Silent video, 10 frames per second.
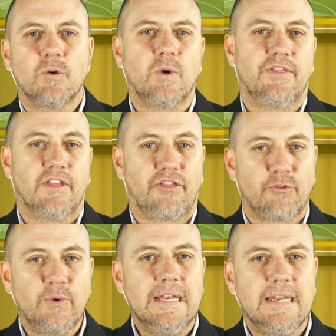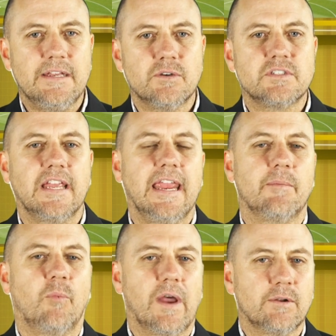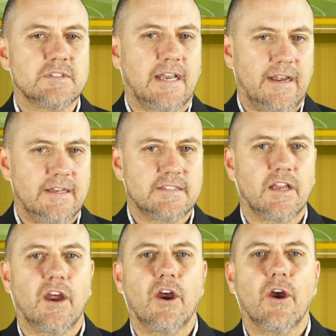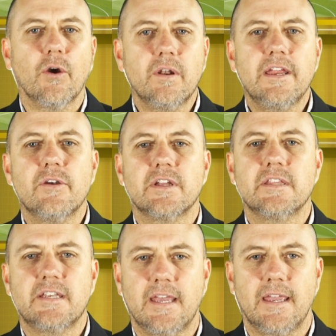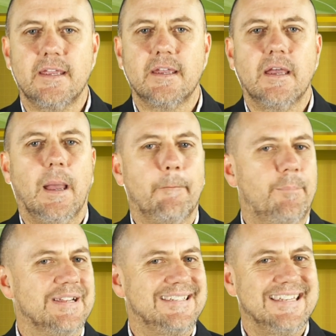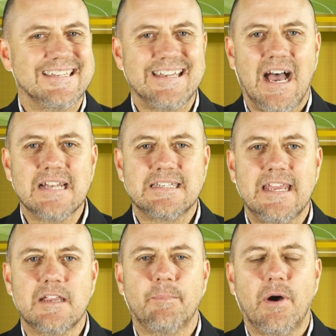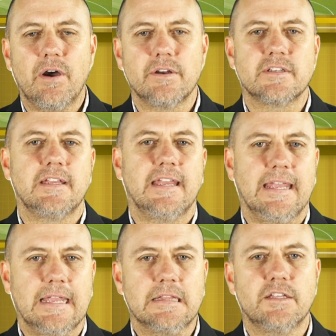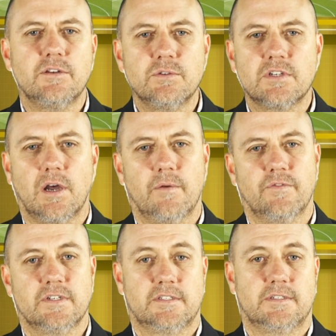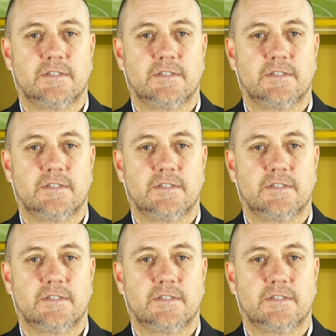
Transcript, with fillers: with the three leaders in Buenos Aires earlier in the day, but did not take part in the news conference.